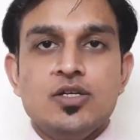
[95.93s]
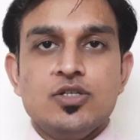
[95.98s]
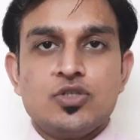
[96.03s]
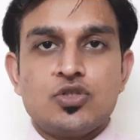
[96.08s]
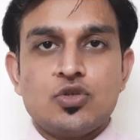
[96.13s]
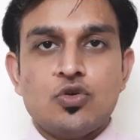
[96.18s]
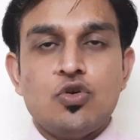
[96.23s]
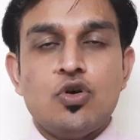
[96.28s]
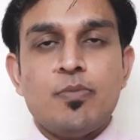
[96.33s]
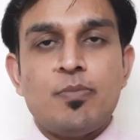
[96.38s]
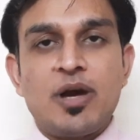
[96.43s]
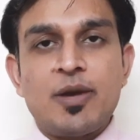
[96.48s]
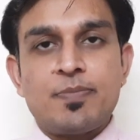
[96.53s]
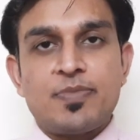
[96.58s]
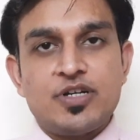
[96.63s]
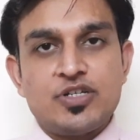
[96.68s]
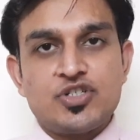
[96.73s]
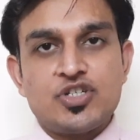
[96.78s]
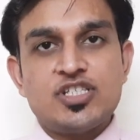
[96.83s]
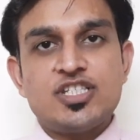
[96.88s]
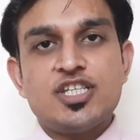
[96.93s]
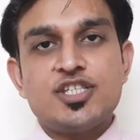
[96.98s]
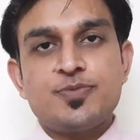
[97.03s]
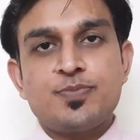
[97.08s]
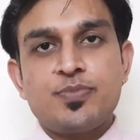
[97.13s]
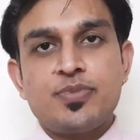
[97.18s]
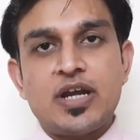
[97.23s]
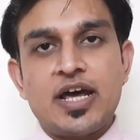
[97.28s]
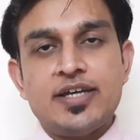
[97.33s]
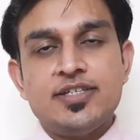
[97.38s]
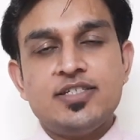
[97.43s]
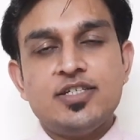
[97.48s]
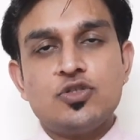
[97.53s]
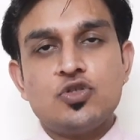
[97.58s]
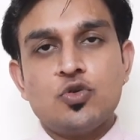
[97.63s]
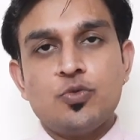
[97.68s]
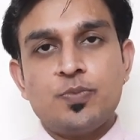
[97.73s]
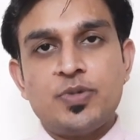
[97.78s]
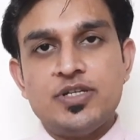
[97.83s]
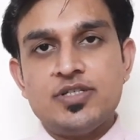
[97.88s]
So my purchase price
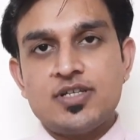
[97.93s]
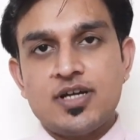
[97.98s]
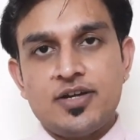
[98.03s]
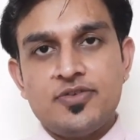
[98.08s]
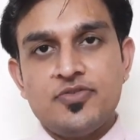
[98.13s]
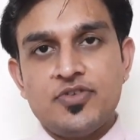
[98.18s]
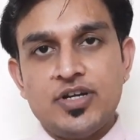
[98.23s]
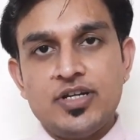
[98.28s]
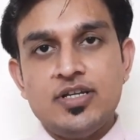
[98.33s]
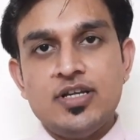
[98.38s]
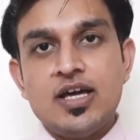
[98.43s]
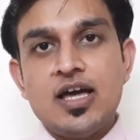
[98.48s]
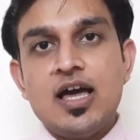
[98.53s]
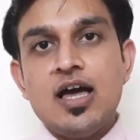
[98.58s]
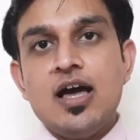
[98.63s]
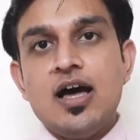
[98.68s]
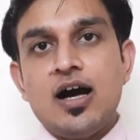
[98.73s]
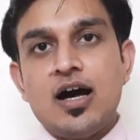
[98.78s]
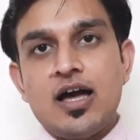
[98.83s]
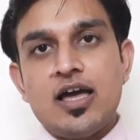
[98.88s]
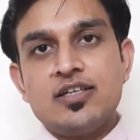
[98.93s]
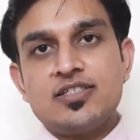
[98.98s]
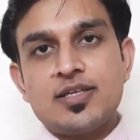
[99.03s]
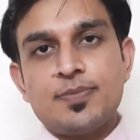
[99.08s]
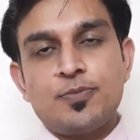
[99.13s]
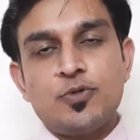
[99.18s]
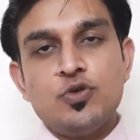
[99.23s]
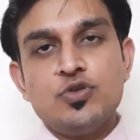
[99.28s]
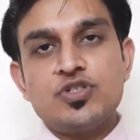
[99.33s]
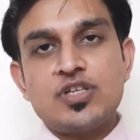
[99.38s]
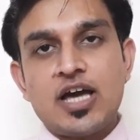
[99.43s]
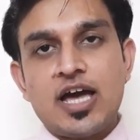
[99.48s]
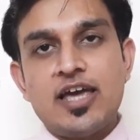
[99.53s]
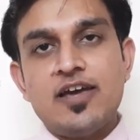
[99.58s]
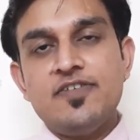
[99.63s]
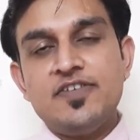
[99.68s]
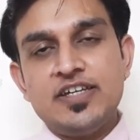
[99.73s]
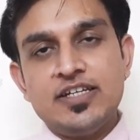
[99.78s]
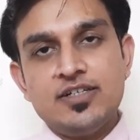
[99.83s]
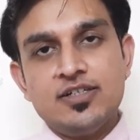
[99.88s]
is rupees 100. I suppose I
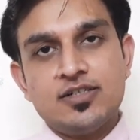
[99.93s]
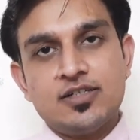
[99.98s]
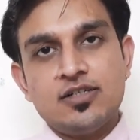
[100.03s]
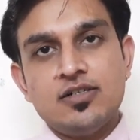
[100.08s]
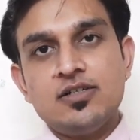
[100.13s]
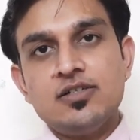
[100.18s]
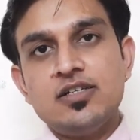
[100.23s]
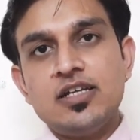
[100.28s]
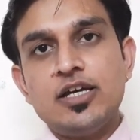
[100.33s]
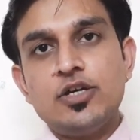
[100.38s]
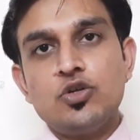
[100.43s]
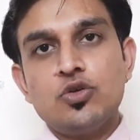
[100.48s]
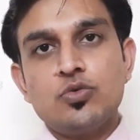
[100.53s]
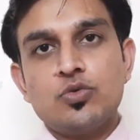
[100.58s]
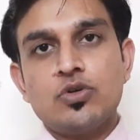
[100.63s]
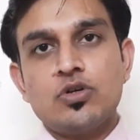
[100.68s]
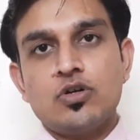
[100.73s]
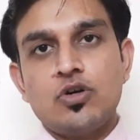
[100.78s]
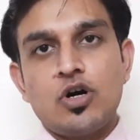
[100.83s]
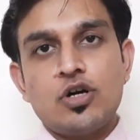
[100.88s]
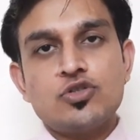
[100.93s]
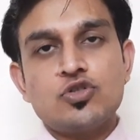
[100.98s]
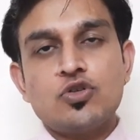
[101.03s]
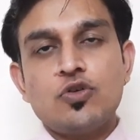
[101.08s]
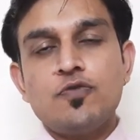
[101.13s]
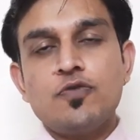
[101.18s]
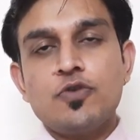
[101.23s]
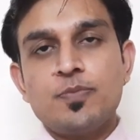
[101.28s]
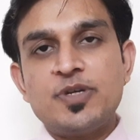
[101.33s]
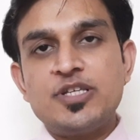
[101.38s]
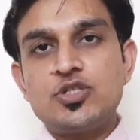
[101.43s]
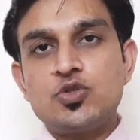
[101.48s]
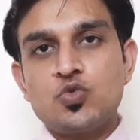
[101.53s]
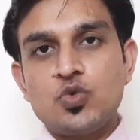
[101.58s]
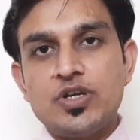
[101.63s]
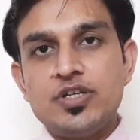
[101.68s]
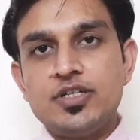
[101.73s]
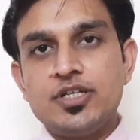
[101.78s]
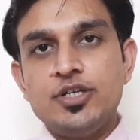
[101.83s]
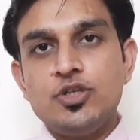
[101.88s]
have incurred a cost of rupees
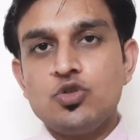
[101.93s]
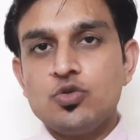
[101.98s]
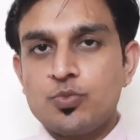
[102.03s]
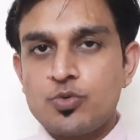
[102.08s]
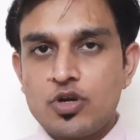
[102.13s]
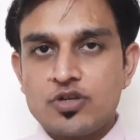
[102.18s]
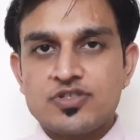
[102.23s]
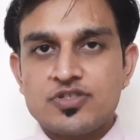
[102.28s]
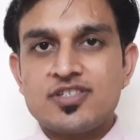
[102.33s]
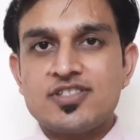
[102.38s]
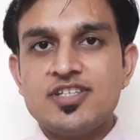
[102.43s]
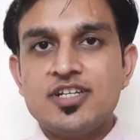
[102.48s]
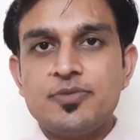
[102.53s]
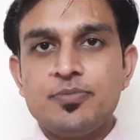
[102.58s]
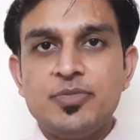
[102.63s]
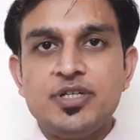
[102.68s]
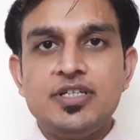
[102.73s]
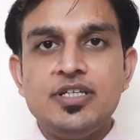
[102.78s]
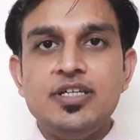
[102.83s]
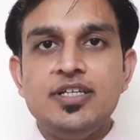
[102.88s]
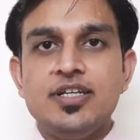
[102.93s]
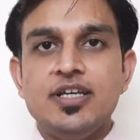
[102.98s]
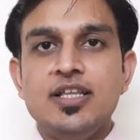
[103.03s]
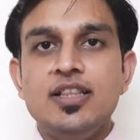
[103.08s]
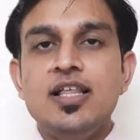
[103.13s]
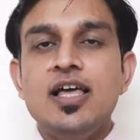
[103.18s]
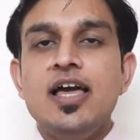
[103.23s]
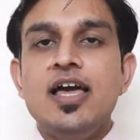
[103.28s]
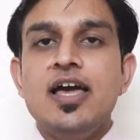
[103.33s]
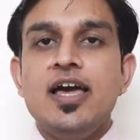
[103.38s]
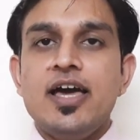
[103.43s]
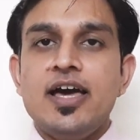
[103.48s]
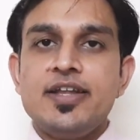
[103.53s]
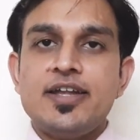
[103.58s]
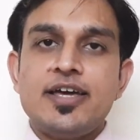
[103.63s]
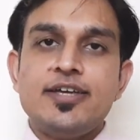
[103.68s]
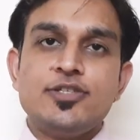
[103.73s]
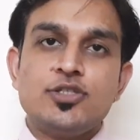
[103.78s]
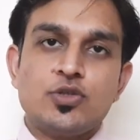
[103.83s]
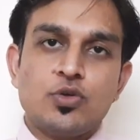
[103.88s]
20 to process that material
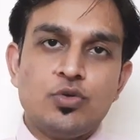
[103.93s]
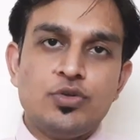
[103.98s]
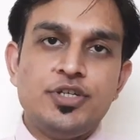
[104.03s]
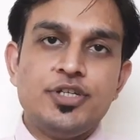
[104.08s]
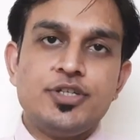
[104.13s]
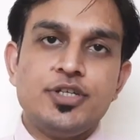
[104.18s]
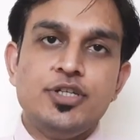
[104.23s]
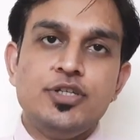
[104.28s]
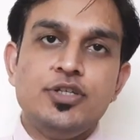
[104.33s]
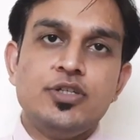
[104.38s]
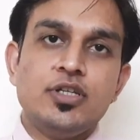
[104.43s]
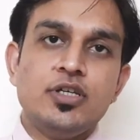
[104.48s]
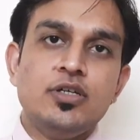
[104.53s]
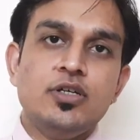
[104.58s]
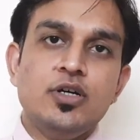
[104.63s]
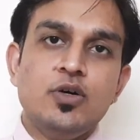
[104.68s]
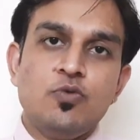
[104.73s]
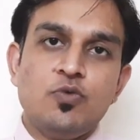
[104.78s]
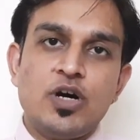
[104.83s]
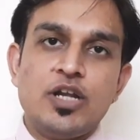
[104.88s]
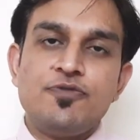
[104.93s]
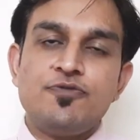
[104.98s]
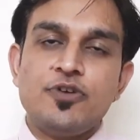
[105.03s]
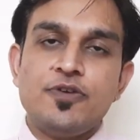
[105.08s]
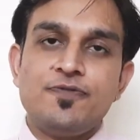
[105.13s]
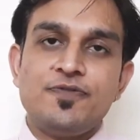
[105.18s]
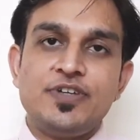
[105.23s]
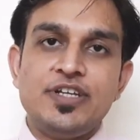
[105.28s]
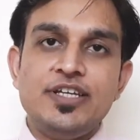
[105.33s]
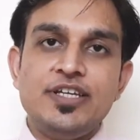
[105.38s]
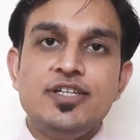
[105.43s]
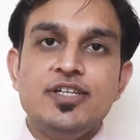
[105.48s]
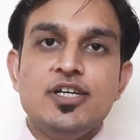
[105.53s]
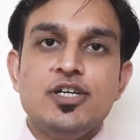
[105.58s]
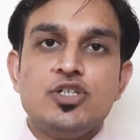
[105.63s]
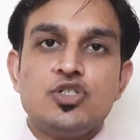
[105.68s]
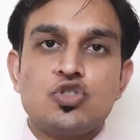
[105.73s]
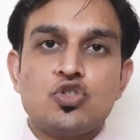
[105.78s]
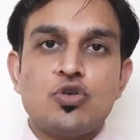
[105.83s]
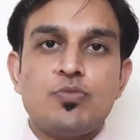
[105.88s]
and I sold it in the 150.
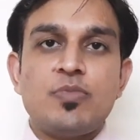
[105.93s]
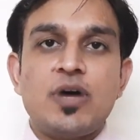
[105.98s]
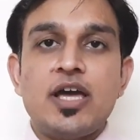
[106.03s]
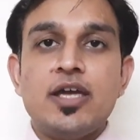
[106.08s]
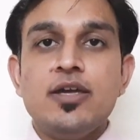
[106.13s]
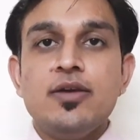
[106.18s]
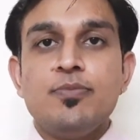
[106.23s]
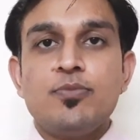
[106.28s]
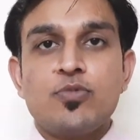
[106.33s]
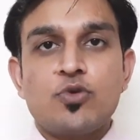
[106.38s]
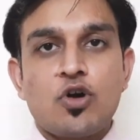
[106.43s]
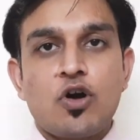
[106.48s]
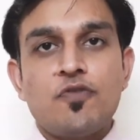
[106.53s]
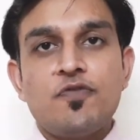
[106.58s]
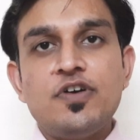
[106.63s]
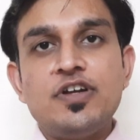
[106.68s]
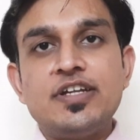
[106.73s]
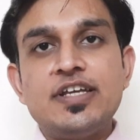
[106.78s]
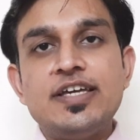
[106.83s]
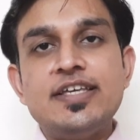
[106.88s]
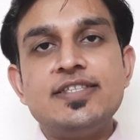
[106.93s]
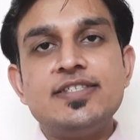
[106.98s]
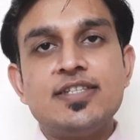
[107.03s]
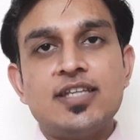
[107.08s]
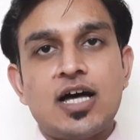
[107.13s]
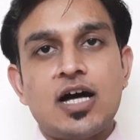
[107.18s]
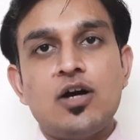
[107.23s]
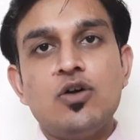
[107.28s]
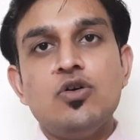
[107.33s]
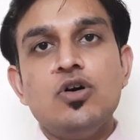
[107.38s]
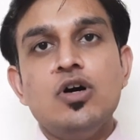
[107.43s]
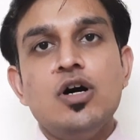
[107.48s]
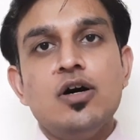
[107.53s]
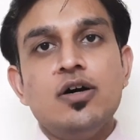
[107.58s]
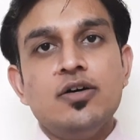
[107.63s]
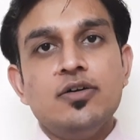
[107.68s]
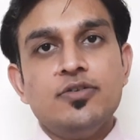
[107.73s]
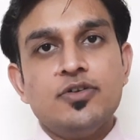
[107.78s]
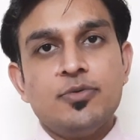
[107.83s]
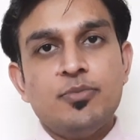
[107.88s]
So my profit is now
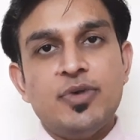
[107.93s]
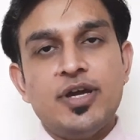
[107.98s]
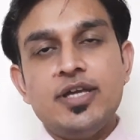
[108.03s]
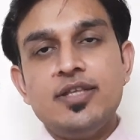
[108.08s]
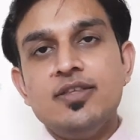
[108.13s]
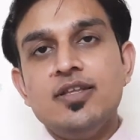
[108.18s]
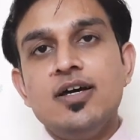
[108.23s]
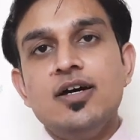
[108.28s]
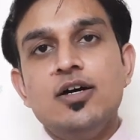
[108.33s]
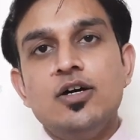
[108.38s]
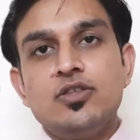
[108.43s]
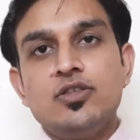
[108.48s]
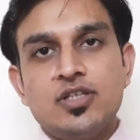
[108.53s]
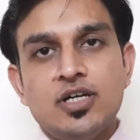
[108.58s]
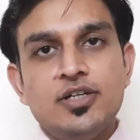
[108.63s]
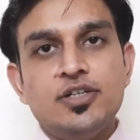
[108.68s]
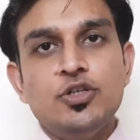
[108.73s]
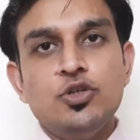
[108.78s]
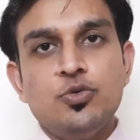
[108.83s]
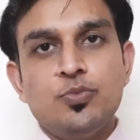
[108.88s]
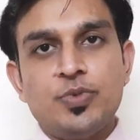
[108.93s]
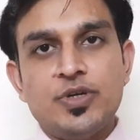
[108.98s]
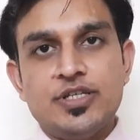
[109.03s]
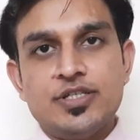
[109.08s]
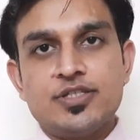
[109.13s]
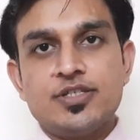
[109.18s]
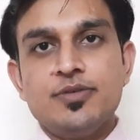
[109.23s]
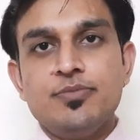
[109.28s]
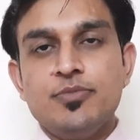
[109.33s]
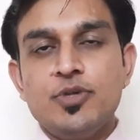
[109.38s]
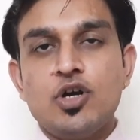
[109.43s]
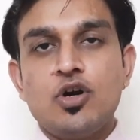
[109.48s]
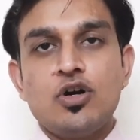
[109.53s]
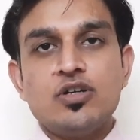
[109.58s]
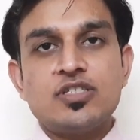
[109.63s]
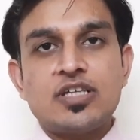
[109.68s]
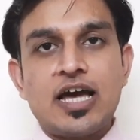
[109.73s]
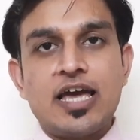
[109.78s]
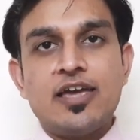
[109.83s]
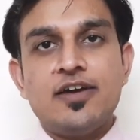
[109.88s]
remain 30 rupees
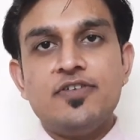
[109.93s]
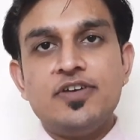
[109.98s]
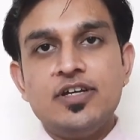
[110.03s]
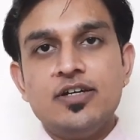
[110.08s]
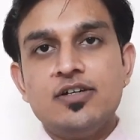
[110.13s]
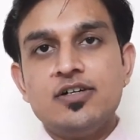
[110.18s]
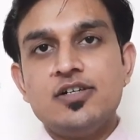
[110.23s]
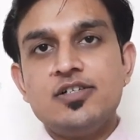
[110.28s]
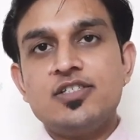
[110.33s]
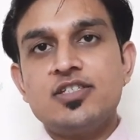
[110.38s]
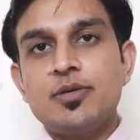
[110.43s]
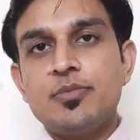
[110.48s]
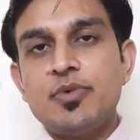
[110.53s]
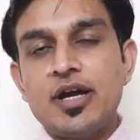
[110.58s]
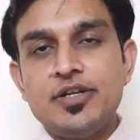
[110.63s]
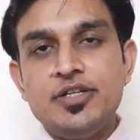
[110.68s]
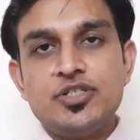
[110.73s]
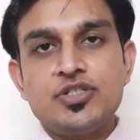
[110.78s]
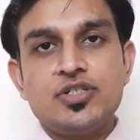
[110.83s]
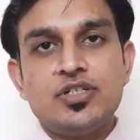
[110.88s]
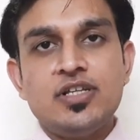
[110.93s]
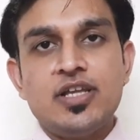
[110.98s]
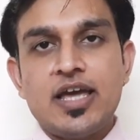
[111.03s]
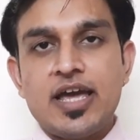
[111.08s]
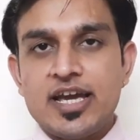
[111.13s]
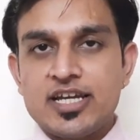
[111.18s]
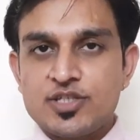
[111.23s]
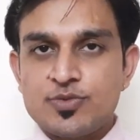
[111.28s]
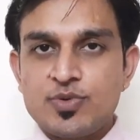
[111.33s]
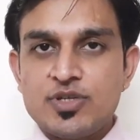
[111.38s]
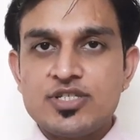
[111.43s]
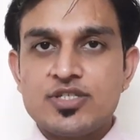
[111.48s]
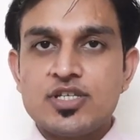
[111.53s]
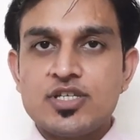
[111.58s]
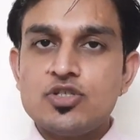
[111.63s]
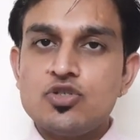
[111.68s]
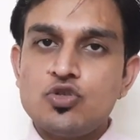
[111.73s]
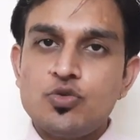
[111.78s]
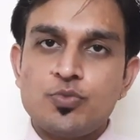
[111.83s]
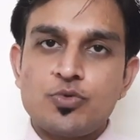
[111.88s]
because I have incurred some additional
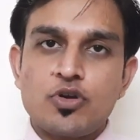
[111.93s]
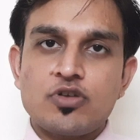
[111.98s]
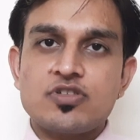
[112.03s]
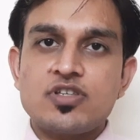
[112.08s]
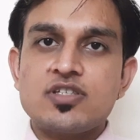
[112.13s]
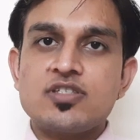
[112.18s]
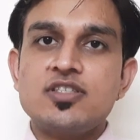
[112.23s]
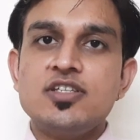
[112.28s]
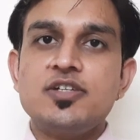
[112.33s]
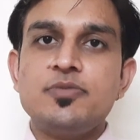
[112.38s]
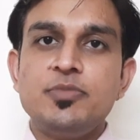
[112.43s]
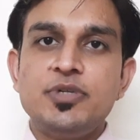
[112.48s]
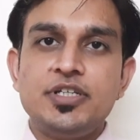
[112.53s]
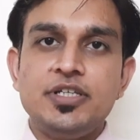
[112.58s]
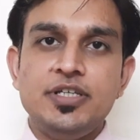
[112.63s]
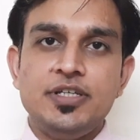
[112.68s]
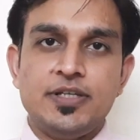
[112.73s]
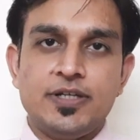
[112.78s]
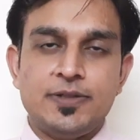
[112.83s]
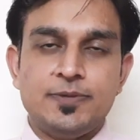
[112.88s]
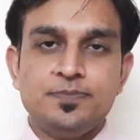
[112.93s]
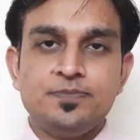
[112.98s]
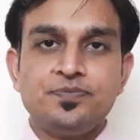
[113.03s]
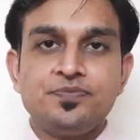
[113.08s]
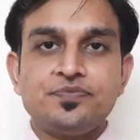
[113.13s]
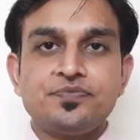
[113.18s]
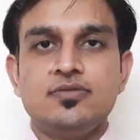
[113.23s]
expenses to process that material.